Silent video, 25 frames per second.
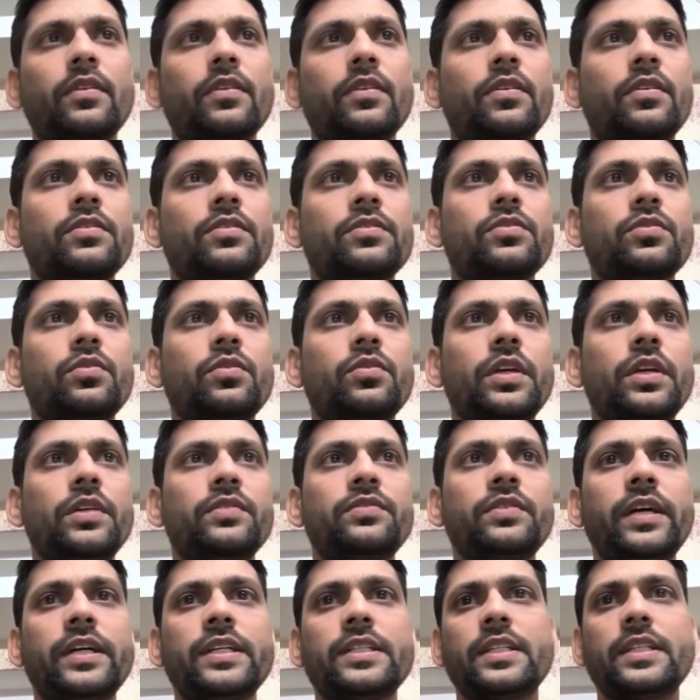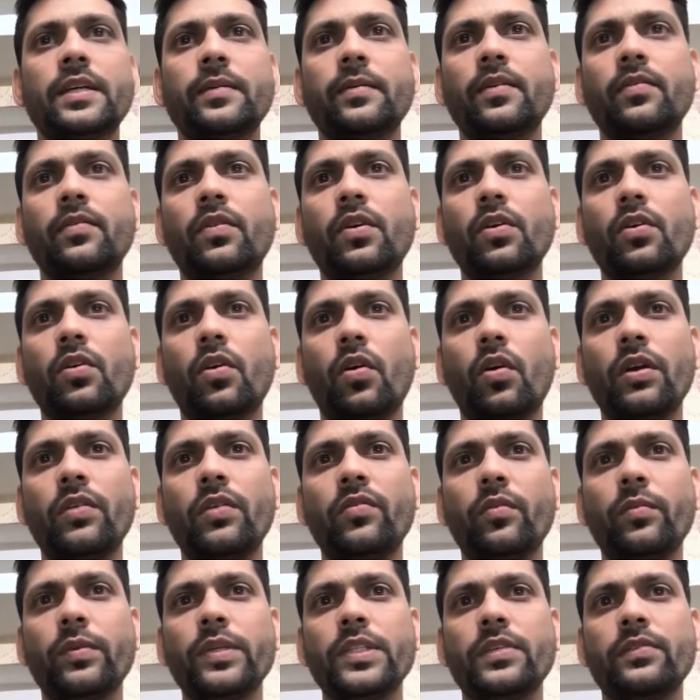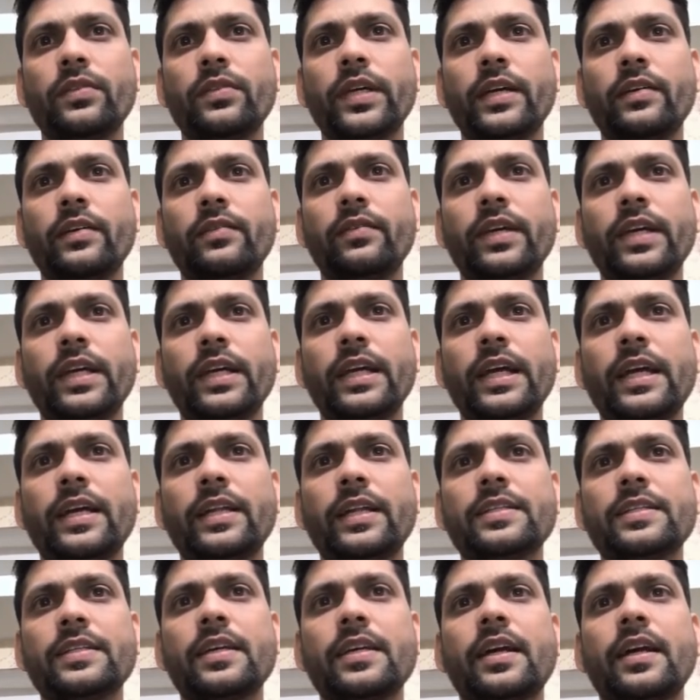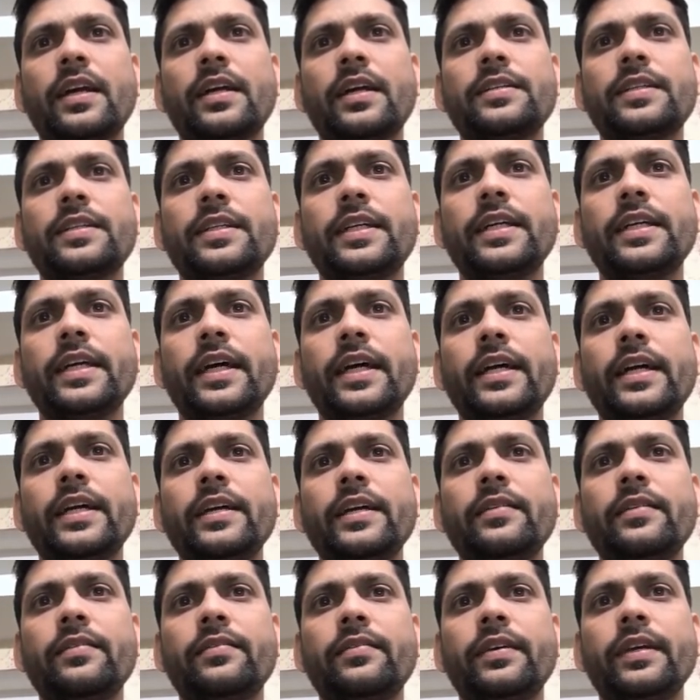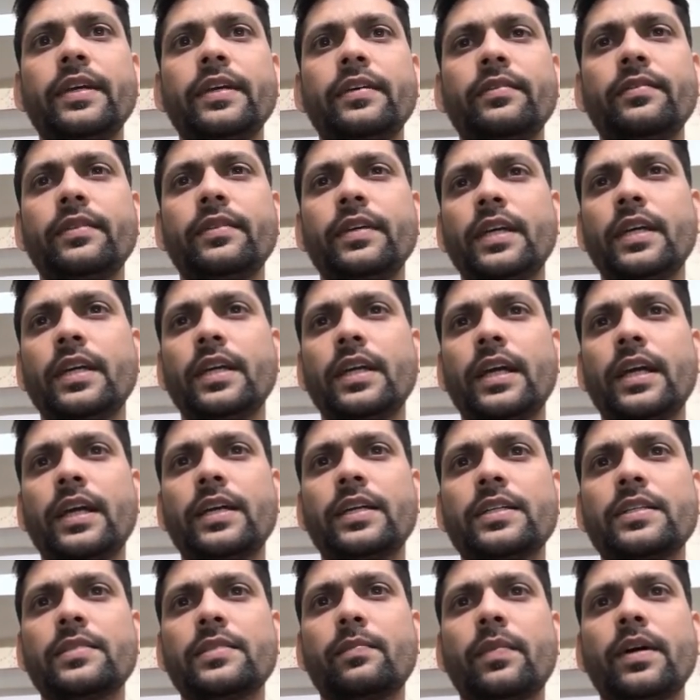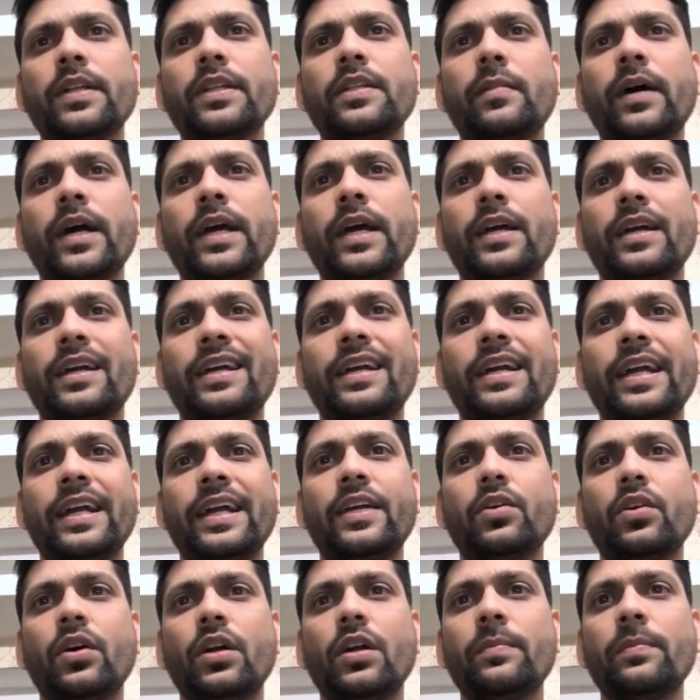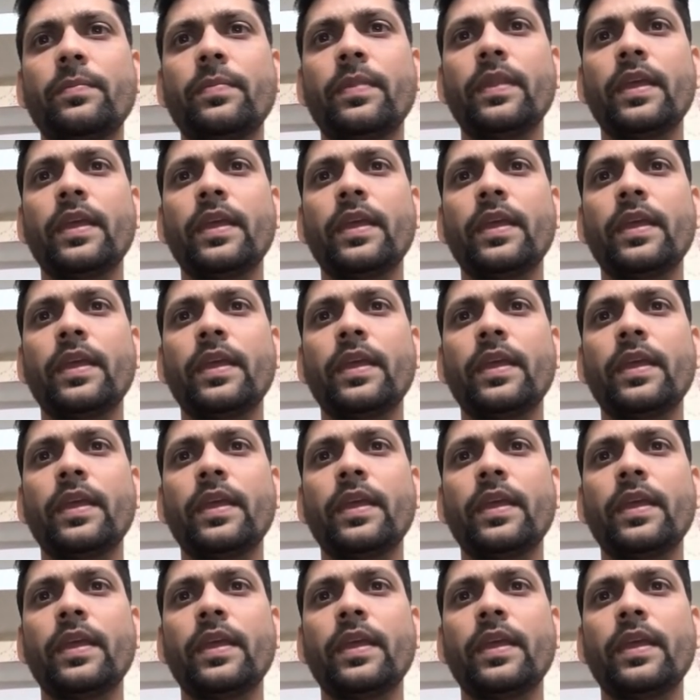So in facts table, what all information we can get this city ID, we can get this month by date column,